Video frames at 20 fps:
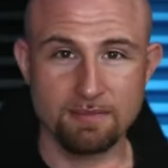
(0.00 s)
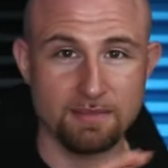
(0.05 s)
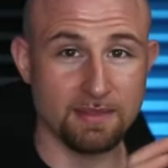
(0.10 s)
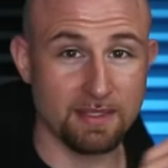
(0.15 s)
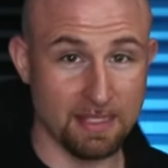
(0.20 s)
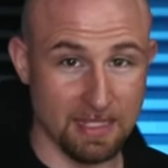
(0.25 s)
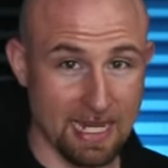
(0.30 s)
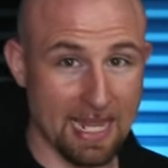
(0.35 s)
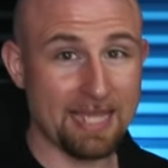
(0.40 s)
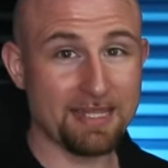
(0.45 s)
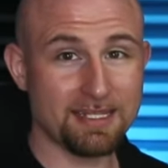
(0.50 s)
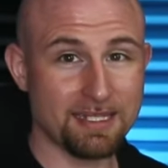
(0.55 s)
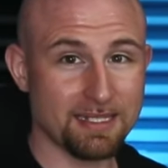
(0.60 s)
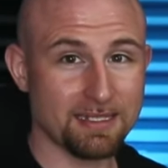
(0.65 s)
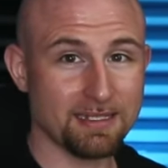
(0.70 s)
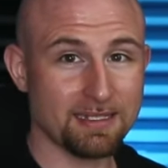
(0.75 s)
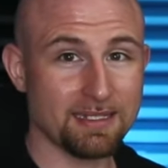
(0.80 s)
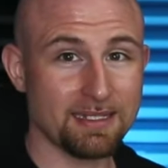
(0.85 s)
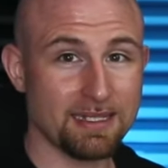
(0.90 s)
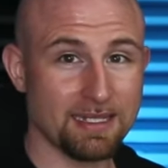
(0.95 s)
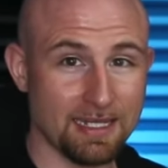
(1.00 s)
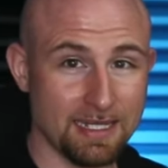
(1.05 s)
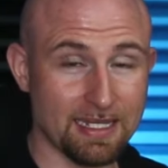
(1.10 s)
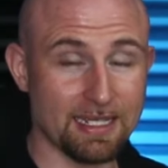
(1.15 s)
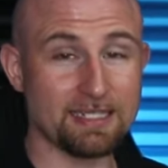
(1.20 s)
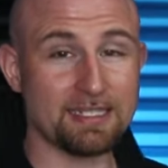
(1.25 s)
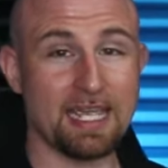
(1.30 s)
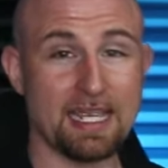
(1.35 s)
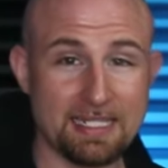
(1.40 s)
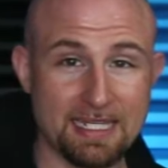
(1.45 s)
debt
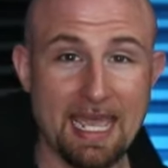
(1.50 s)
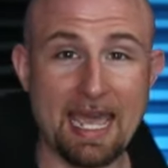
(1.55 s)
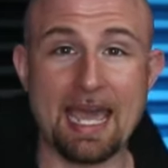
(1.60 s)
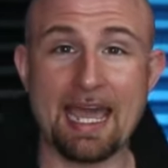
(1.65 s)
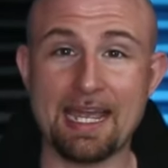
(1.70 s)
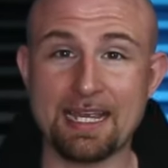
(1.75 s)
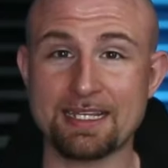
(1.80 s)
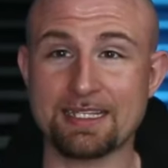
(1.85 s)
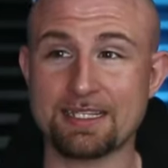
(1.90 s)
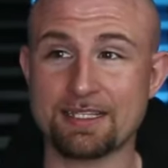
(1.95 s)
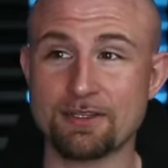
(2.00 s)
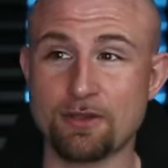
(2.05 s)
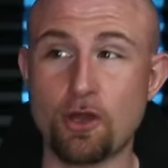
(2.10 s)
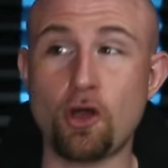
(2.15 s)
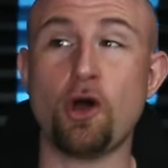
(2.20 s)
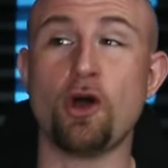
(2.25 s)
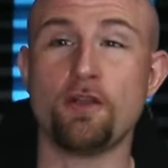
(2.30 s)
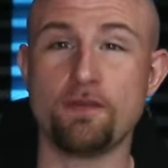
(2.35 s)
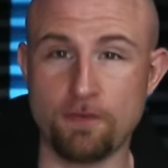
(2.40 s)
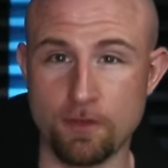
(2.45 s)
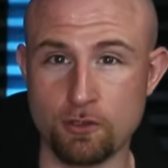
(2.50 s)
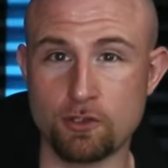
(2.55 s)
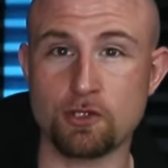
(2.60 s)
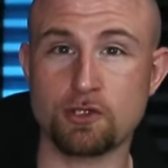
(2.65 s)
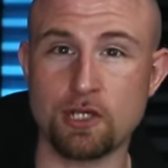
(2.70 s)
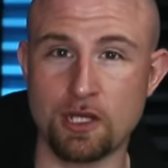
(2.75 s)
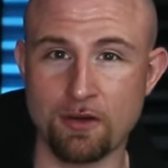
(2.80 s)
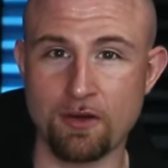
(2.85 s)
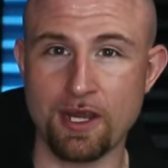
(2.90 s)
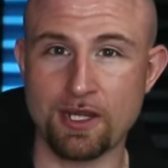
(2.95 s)
is a tax on future
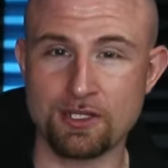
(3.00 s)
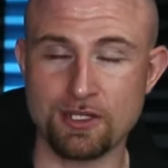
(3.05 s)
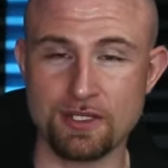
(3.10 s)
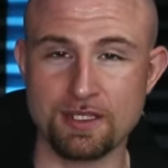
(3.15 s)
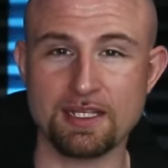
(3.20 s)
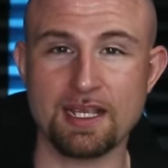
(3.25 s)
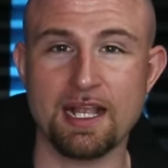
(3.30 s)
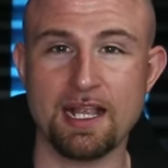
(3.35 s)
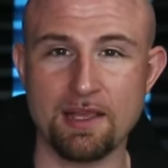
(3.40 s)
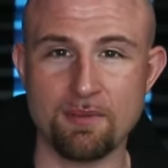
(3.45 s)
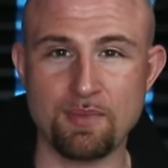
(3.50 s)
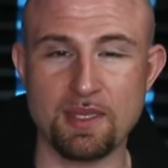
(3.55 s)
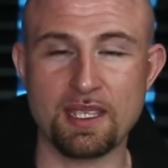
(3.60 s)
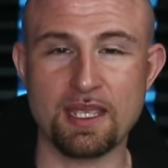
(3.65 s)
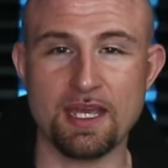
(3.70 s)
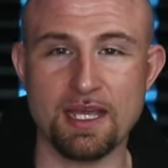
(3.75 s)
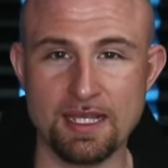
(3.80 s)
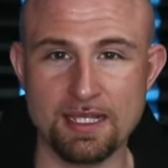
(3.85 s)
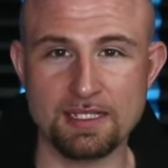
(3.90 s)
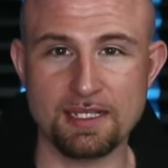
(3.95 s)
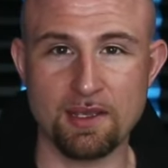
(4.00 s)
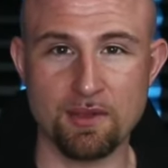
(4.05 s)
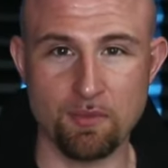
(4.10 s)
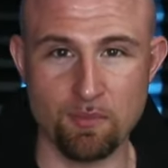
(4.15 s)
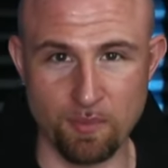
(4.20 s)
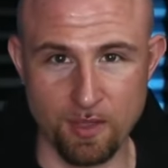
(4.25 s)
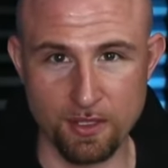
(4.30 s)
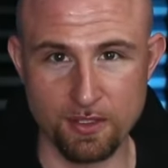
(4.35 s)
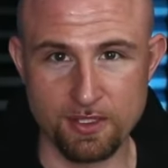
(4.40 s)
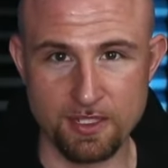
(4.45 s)
generations because
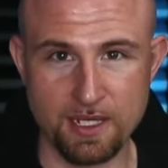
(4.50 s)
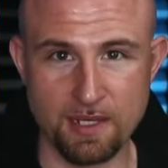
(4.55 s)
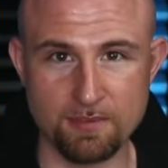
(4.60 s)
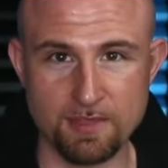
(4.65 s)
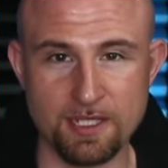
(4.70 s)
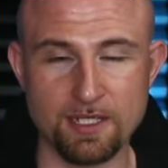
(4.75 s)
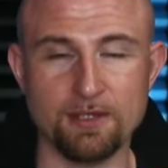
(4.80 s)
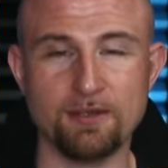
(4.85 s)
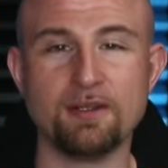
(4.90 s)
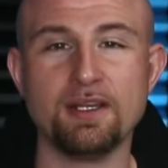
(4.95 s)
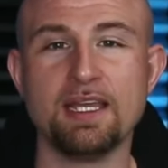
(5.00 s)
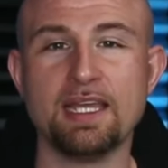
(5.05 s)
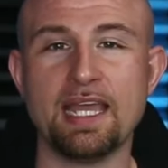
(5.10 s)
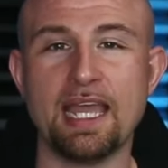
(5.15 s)
bills come due.